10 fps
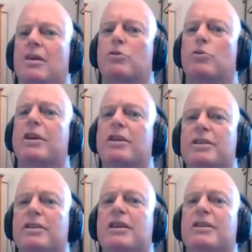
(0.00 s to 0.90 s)
20
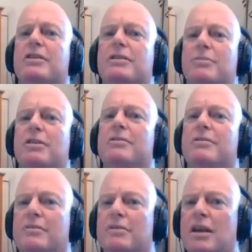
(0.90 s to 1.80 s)
cents a minute,
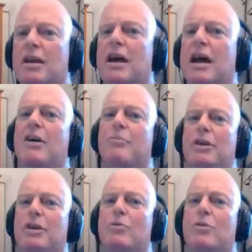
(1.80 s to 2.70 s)
how
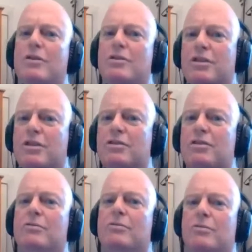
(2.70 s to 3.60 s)
many words can
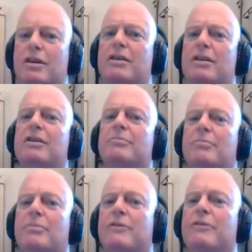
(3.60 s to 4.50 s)
you get
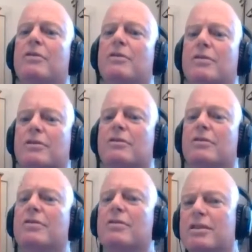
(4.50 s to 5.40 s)
in before you're
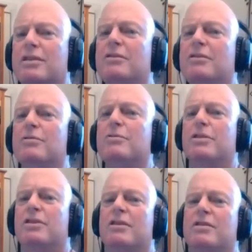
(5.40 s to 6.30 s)
talking to
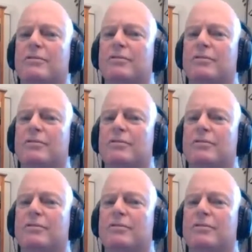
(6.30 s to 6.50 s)
yourself?